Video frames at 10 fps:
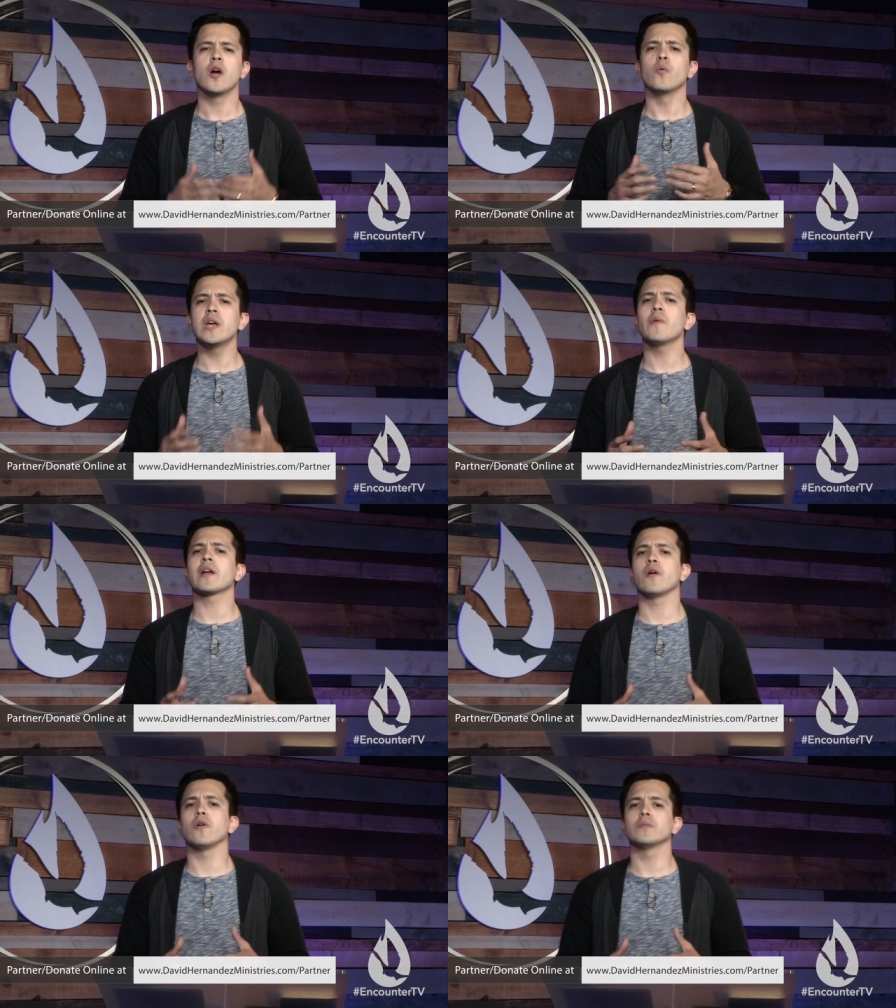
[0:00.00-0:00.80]
We
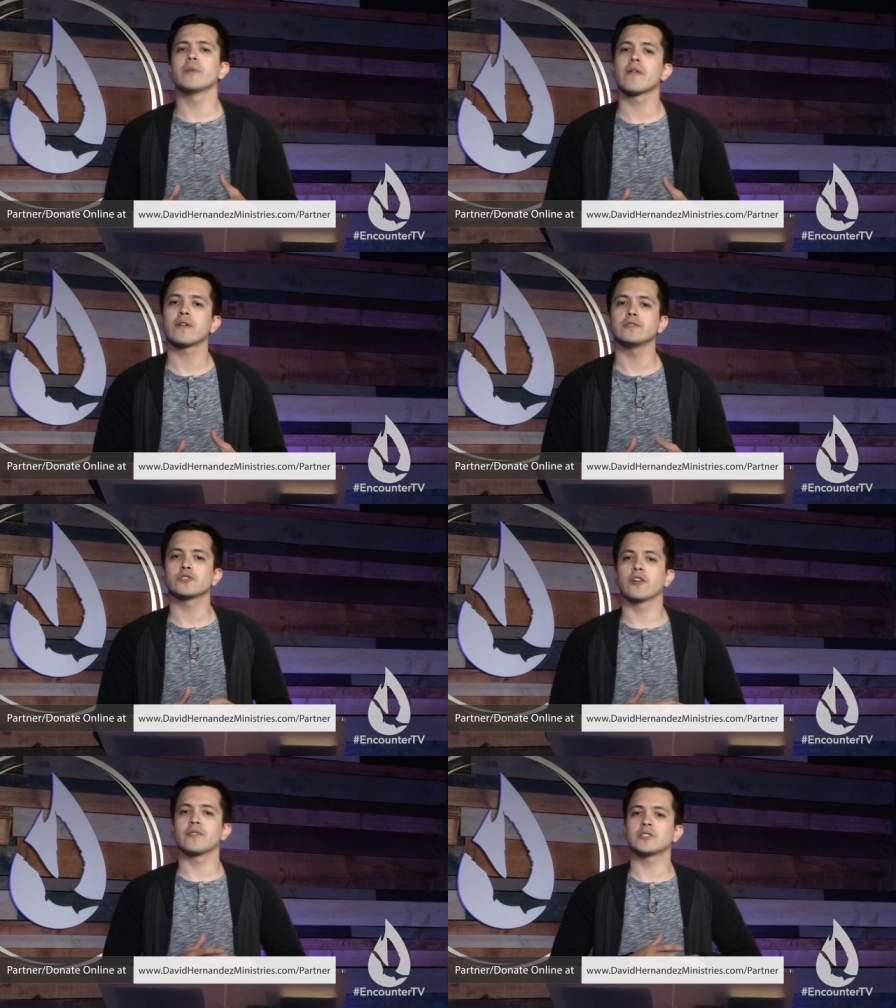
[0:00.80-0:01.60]
want to hold miracle
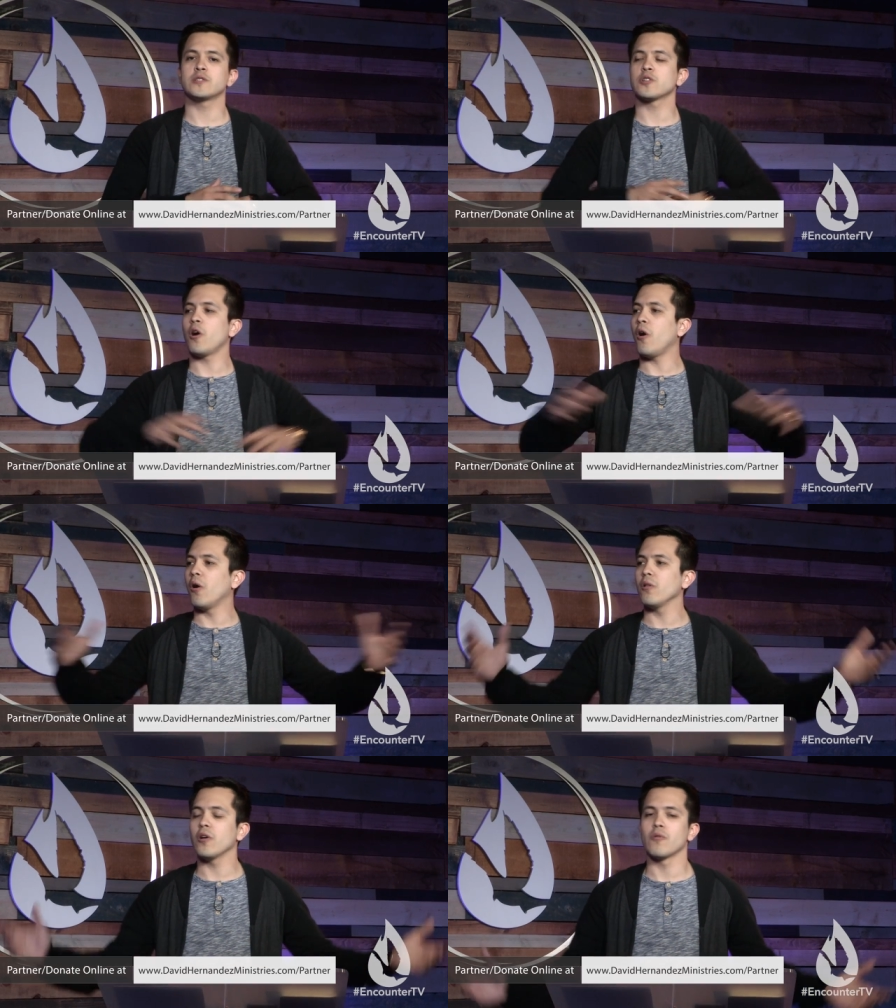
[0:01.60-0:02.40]
services
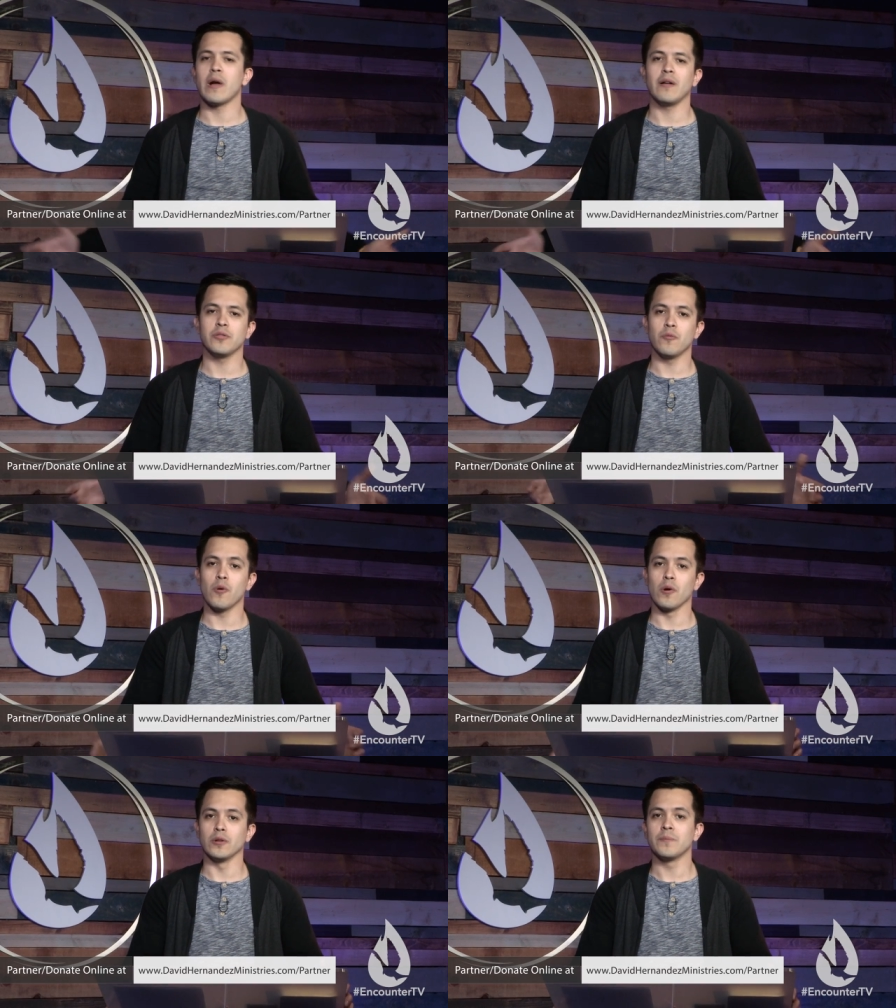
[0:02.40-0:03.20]
all around the
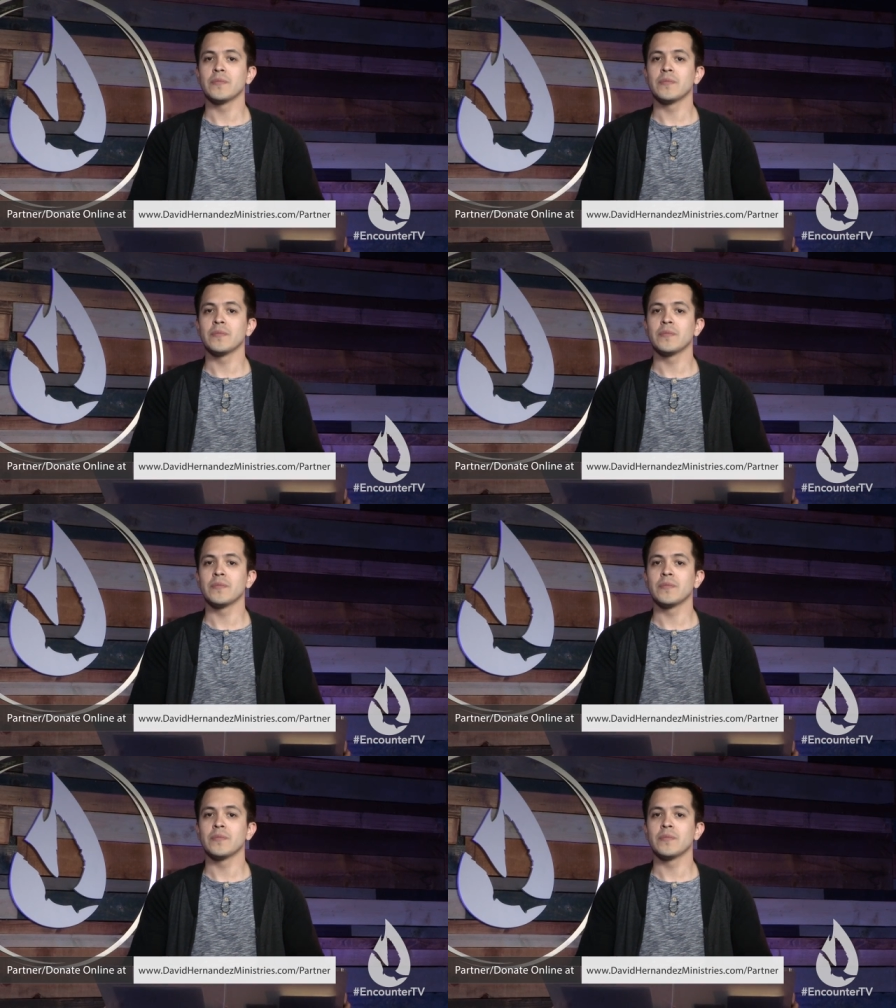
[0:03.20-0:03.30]
world.